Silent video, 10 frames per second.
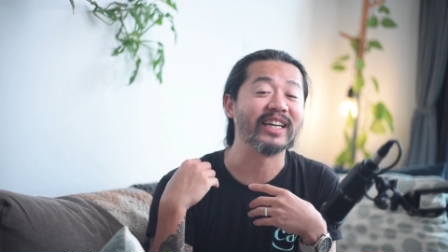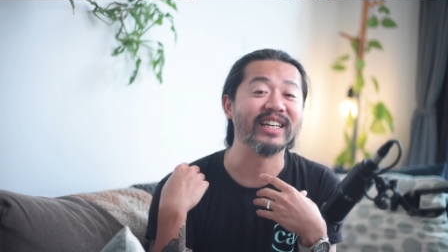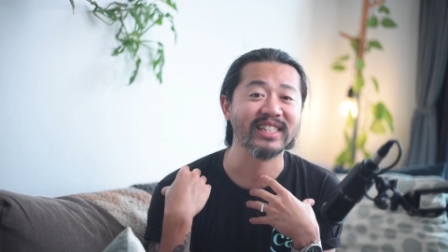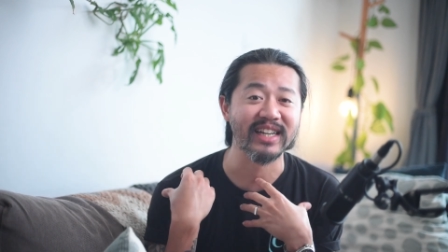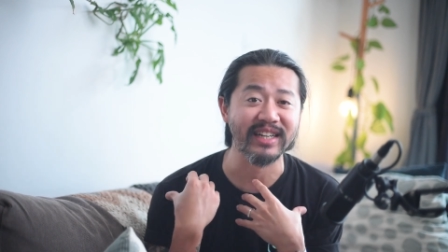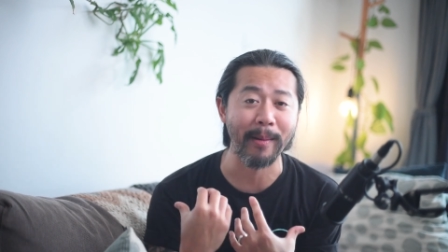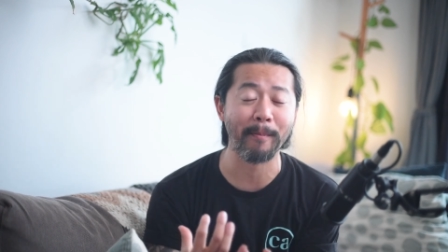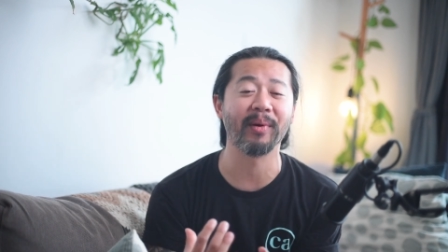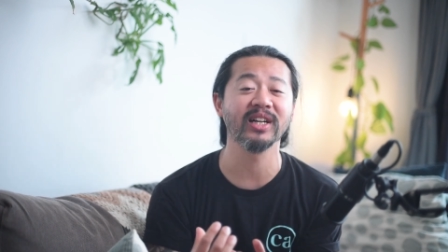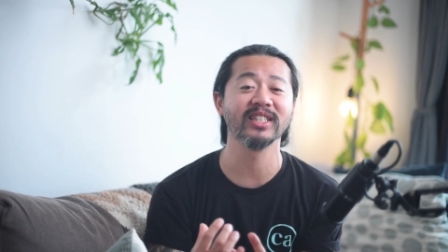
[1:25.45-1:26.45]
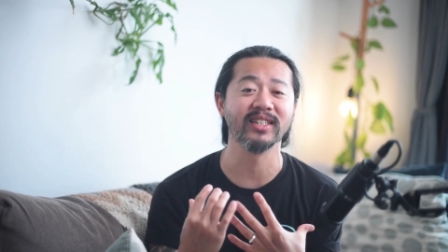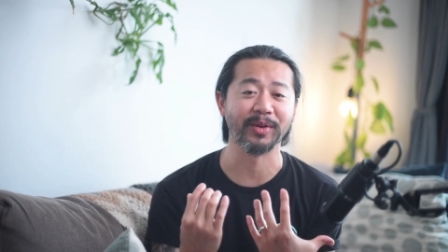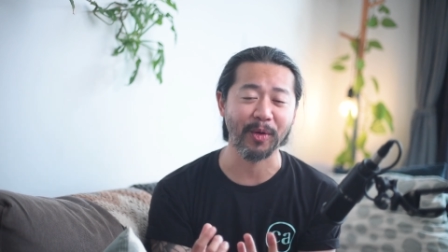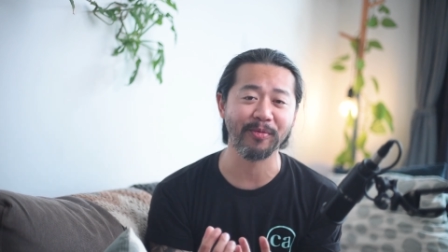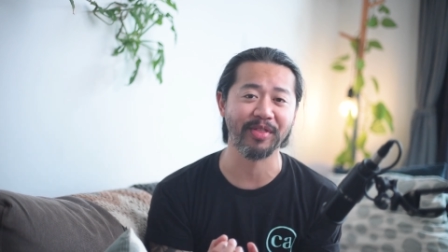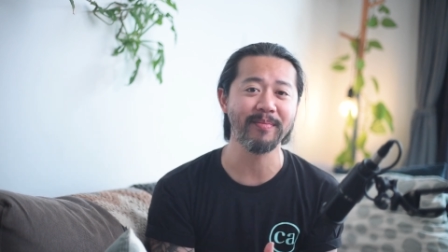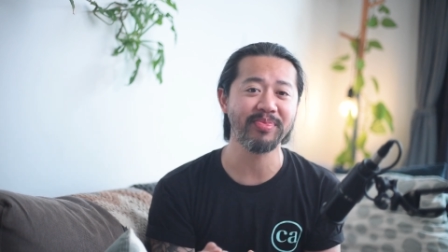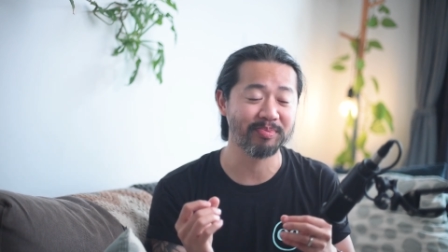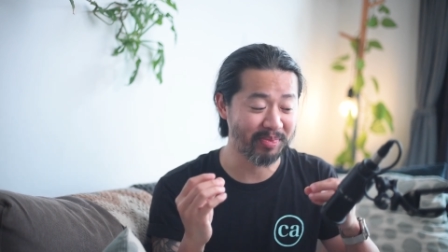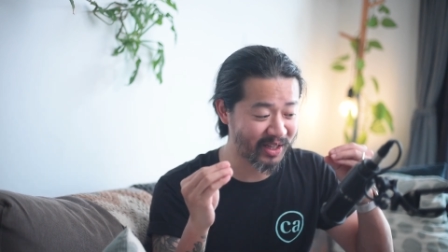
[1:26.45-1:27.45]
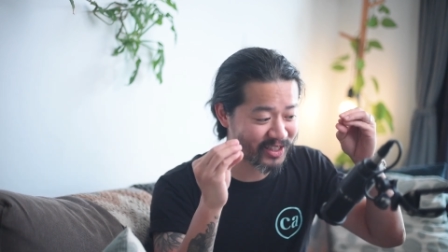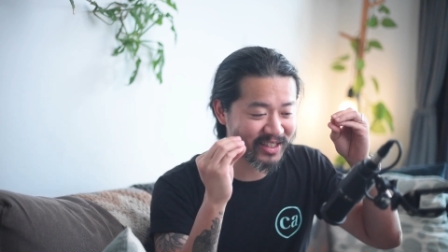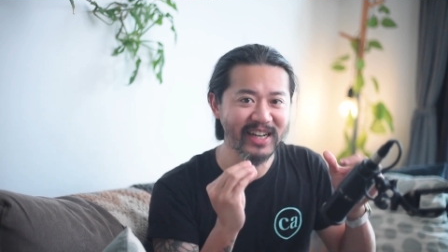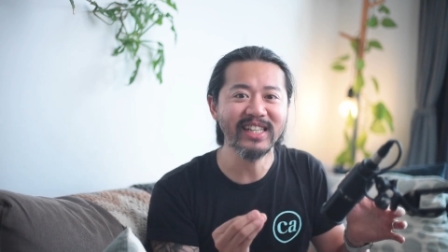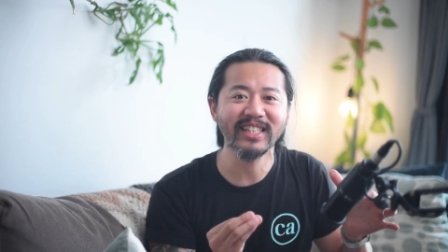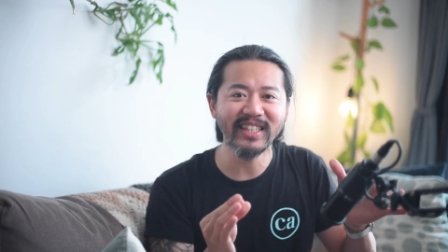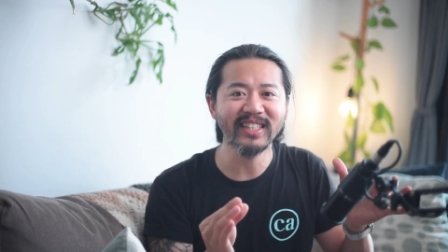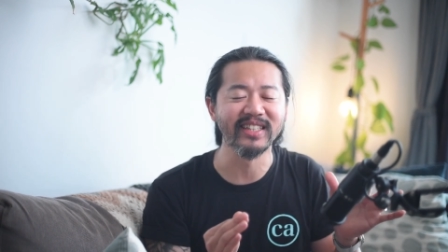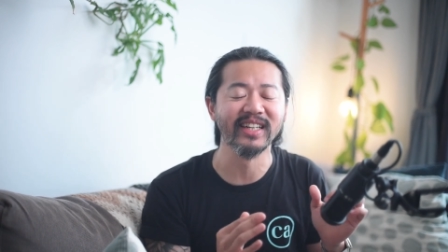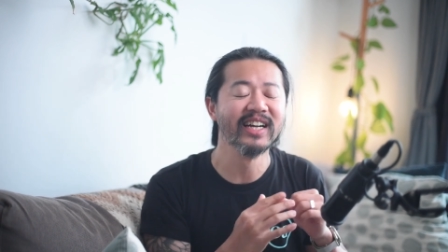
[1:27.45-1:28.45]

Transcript: is an abundance of them because they're in season.